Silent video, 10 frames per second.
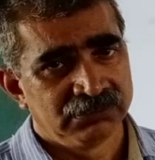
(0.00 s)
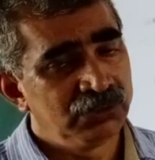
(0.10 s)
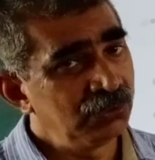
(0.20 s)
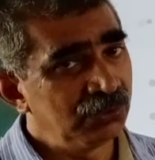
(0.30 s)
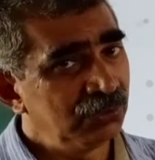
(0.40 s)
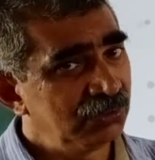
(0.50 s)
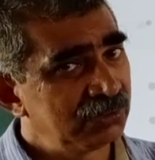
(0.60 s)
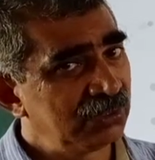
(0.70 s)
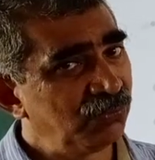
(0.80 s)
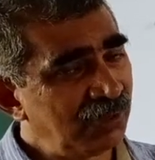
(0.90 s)
You know,
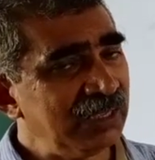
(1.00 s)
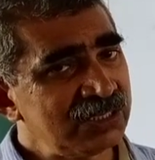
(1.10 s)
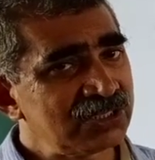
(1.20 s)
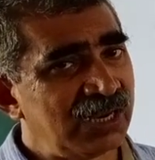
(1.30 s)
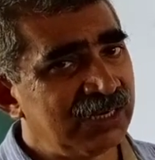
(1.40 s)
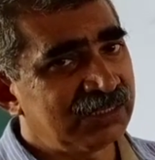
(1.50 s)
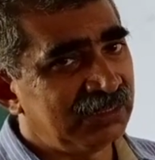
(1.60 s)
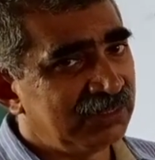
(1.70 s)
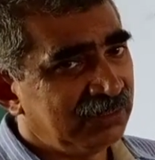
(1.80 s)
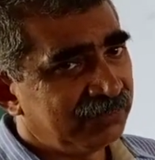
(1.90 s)
the war started